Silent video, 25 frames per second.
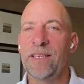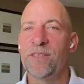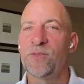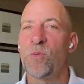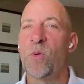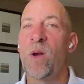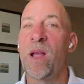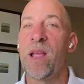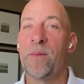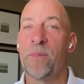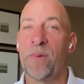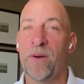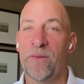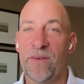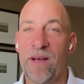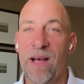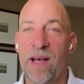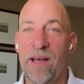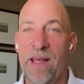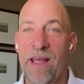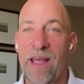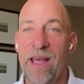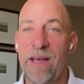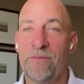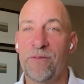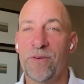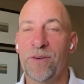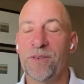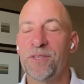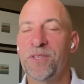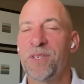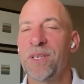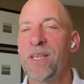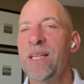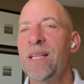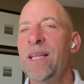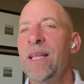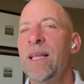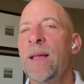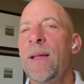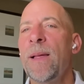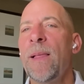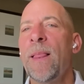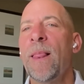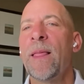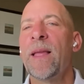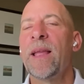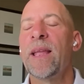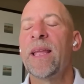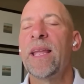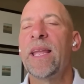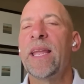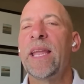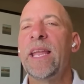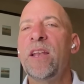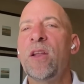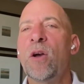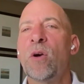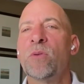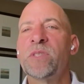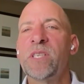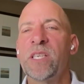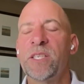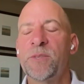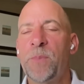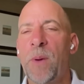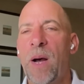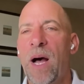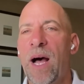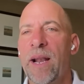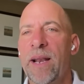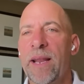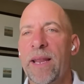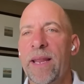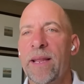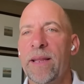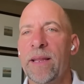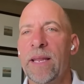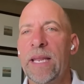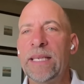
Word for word: he's way above average, he knows his body.